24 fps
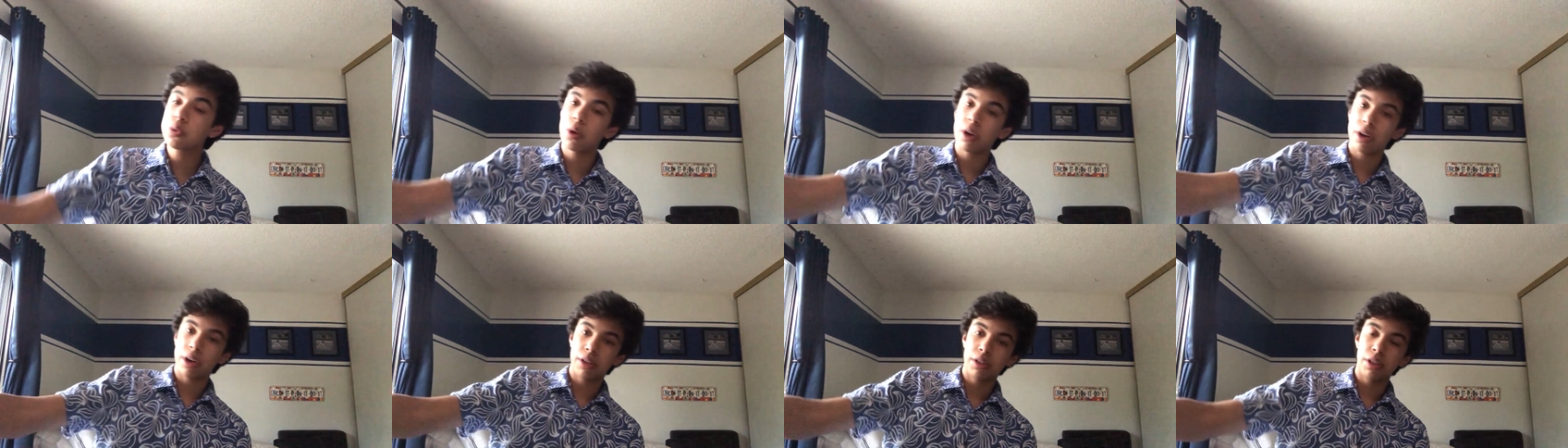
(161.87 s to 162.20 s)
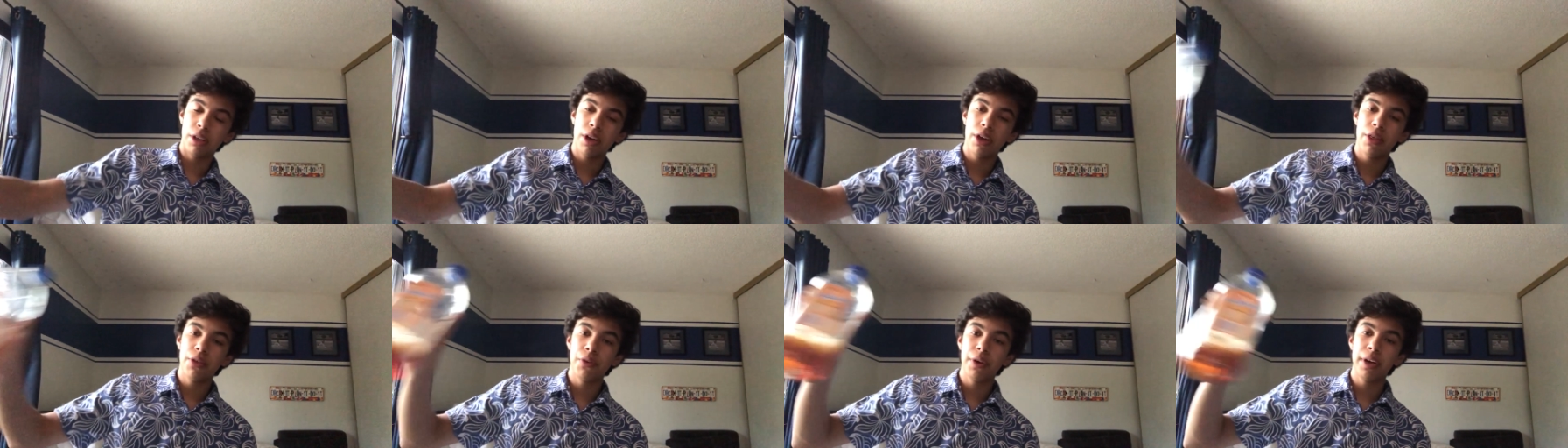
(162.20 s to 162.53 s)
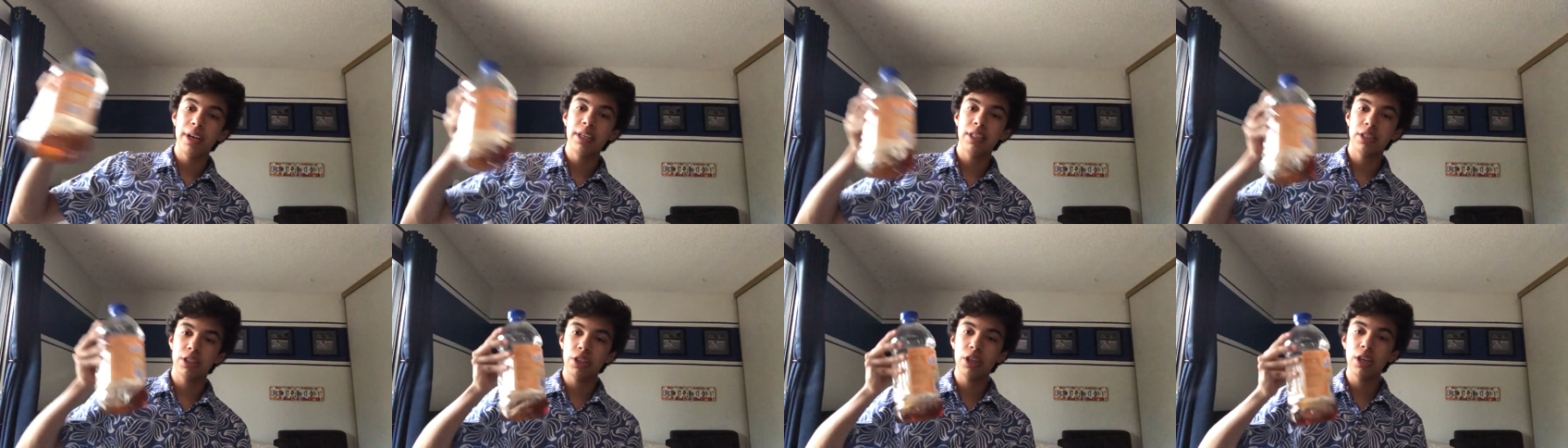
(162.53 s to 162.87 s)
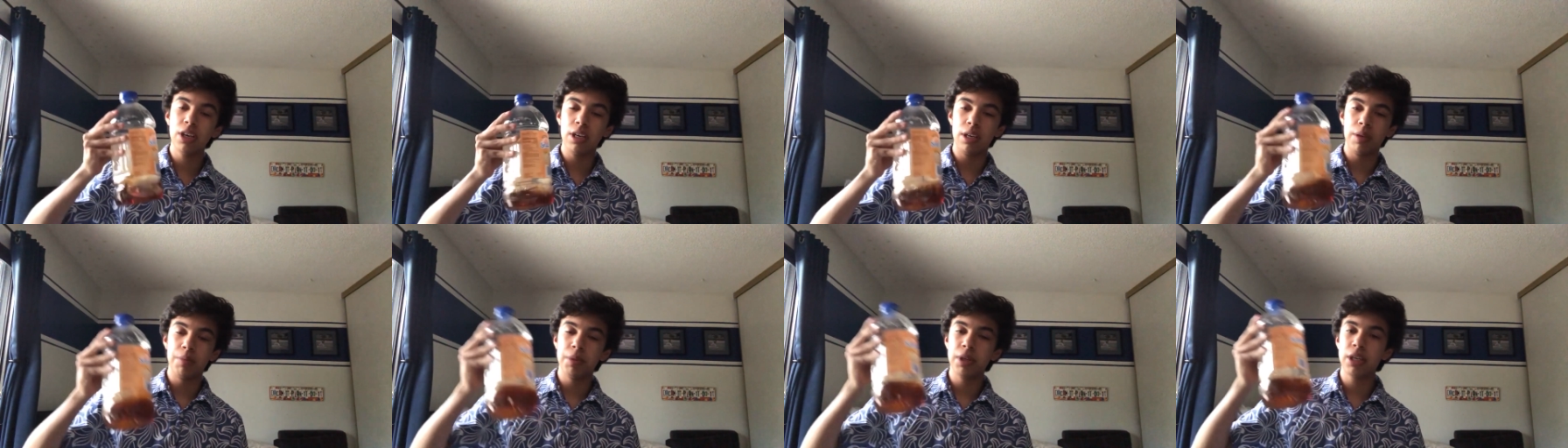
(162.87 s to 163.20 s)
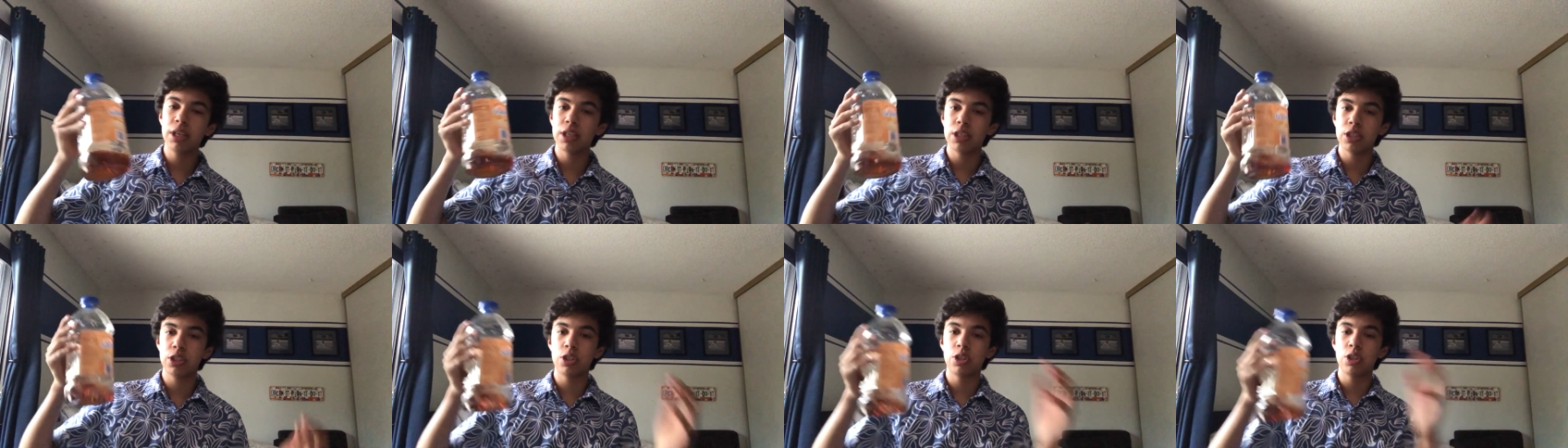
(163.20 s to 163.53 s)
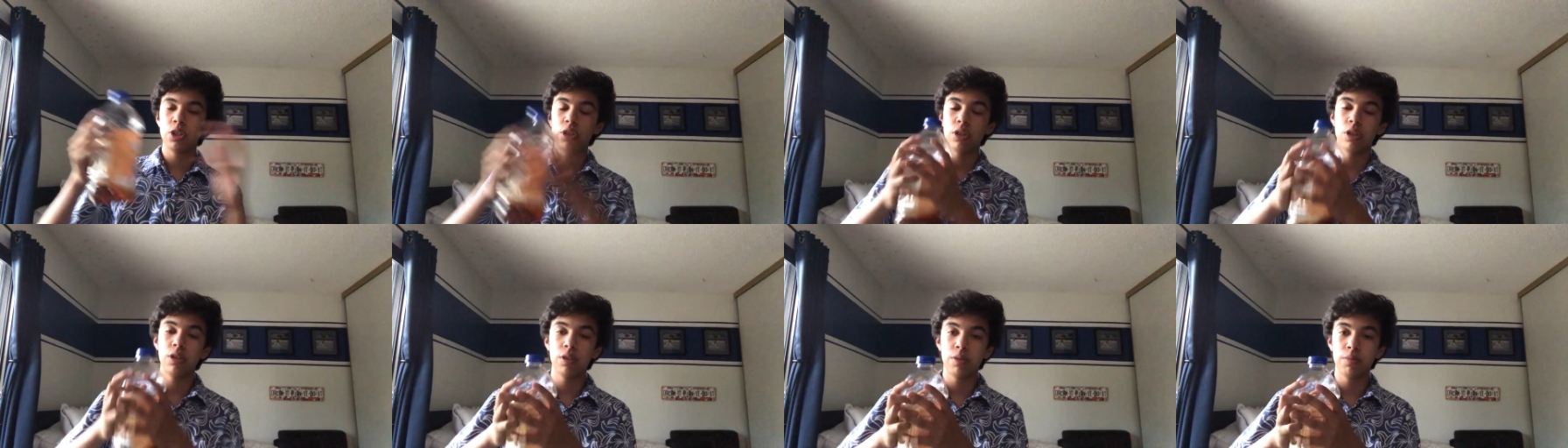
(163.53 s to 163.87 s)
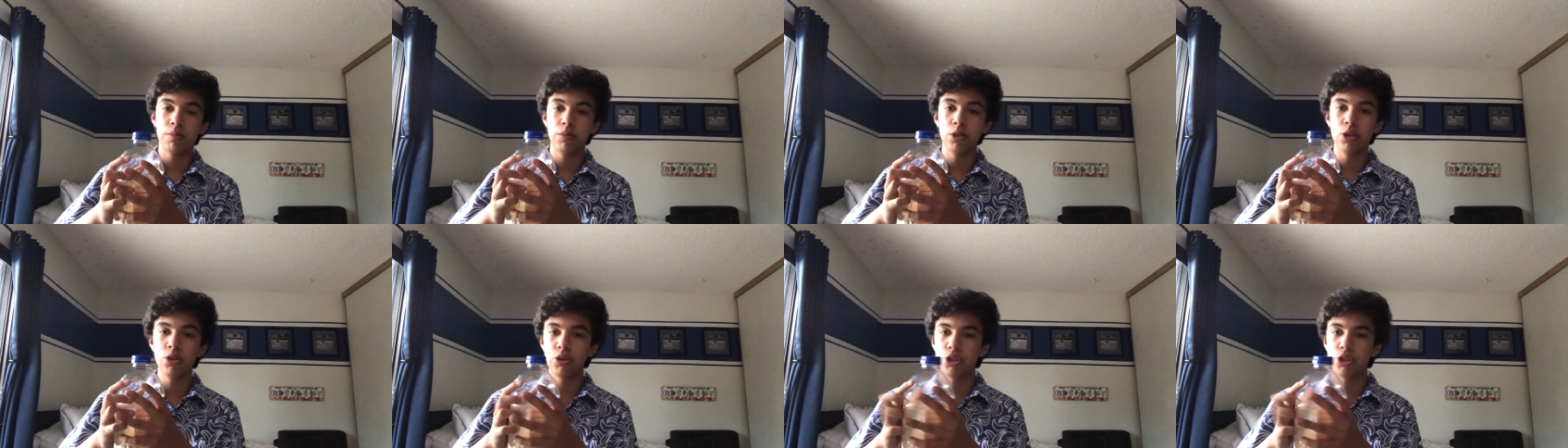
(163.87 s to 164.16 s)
This one, on the other end, is good because